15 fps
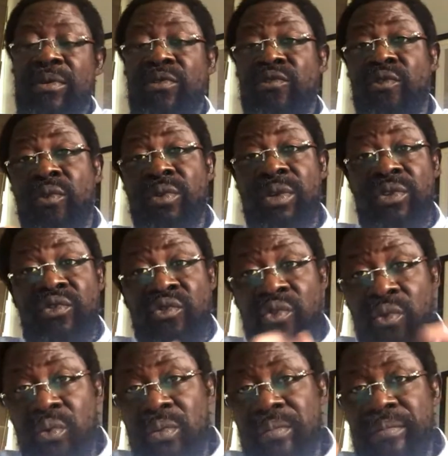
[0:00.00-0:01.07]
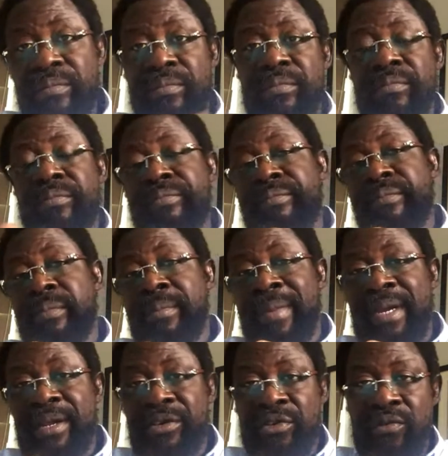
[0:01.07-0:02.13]
So the two
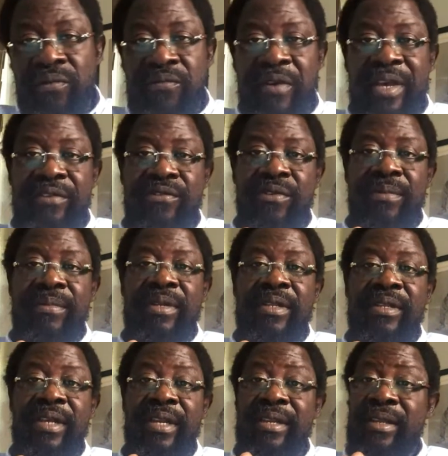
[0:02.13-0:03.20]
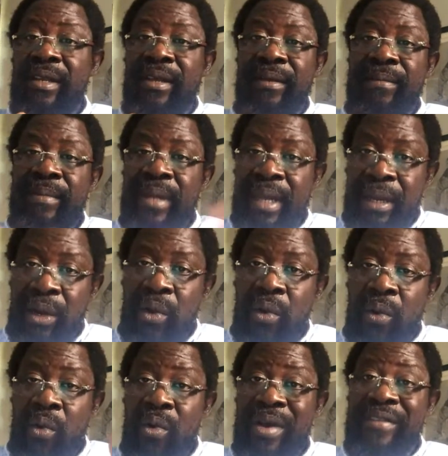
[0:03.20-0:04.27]
managed to find some detente and
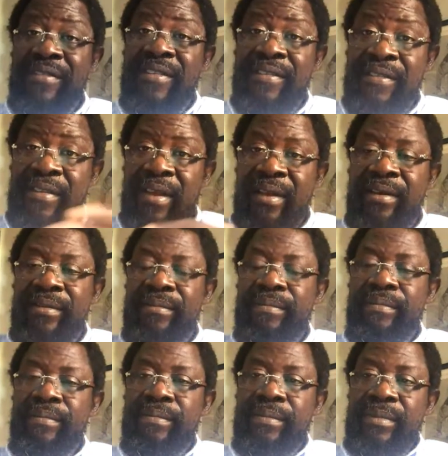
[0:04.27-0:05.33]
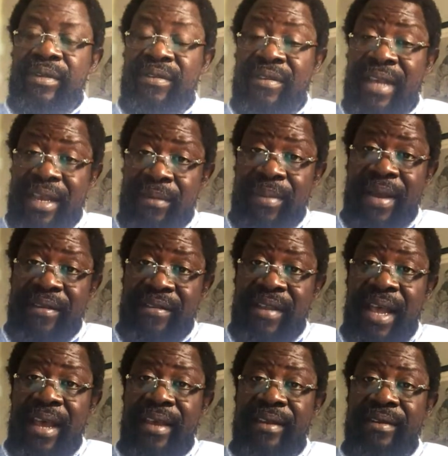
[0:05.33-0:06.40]
coexisted side by
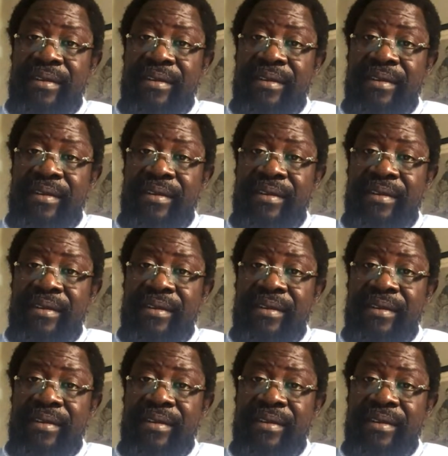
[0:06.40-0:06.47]
side.